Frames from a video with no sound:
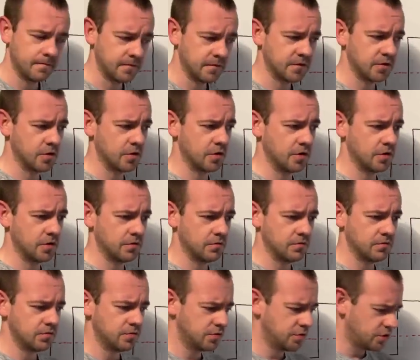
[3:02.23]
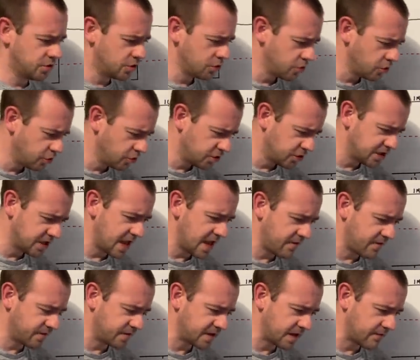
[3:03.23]
So don't
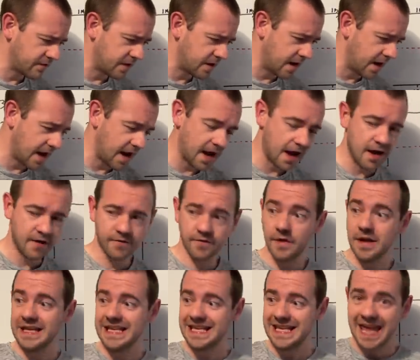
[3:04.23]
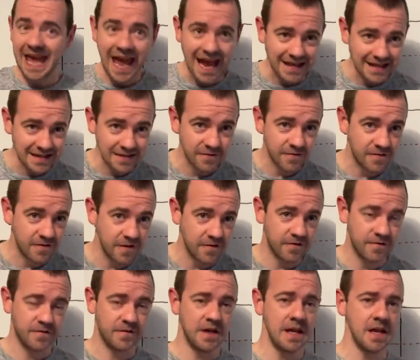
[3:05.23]
save seven and a half, get
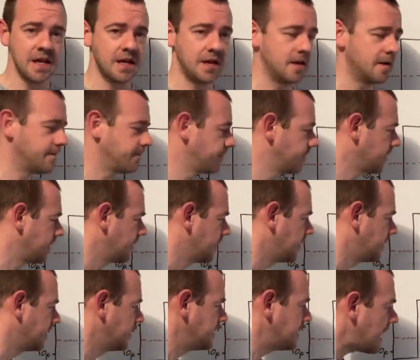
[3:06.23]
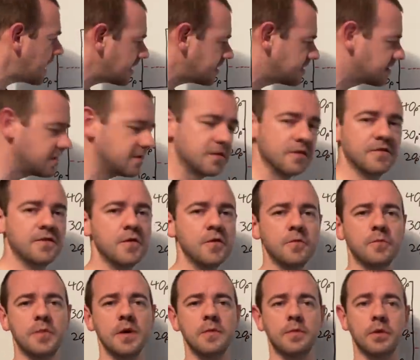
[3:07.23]
15. Yes, there's a few
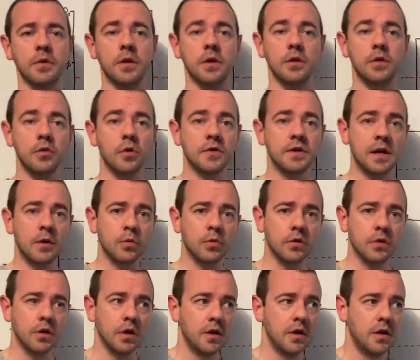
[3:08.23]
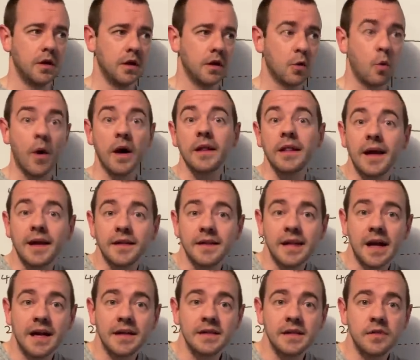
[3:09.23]
people that no doubt will quite like
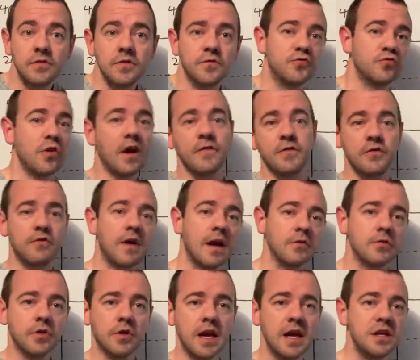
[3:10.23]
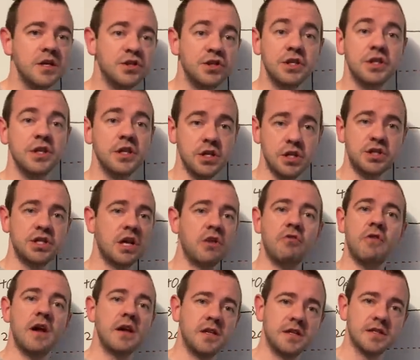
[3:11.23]
the idea of driving around on energy that you
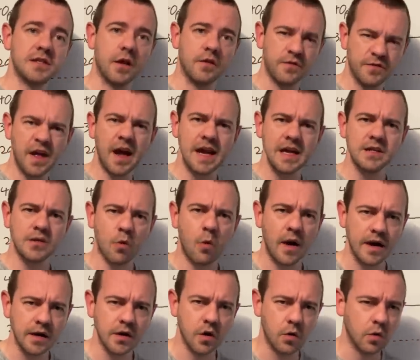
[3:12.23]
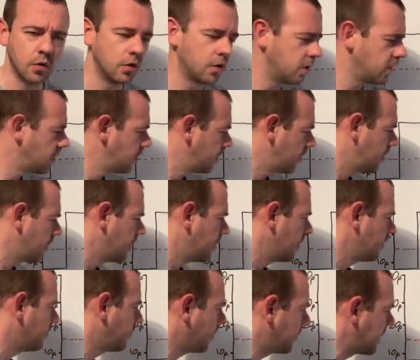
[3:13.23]
generate yourself. That is quite cool.
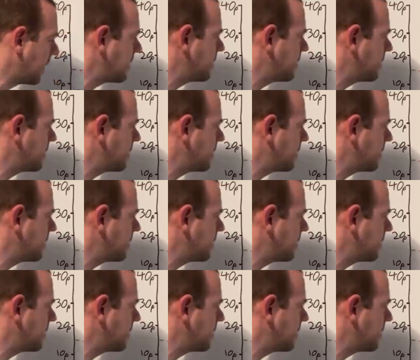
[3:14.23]
But at the